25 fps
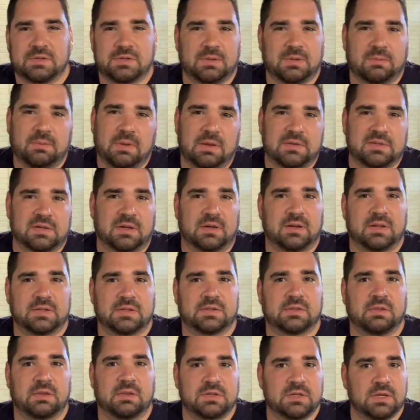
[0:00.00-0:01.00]
sometimes aren't
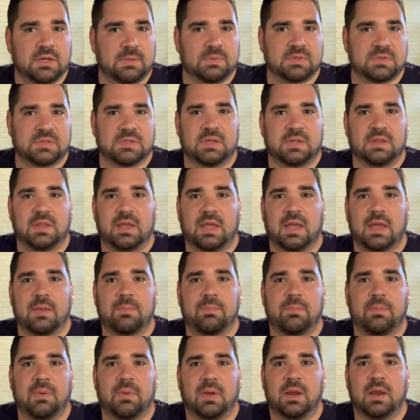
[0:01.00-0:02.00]
necessarily the cheapest thing to
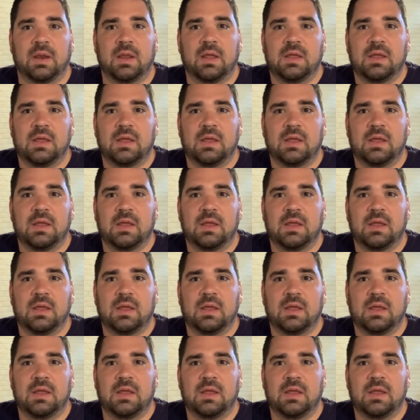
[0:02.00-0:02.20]
get, but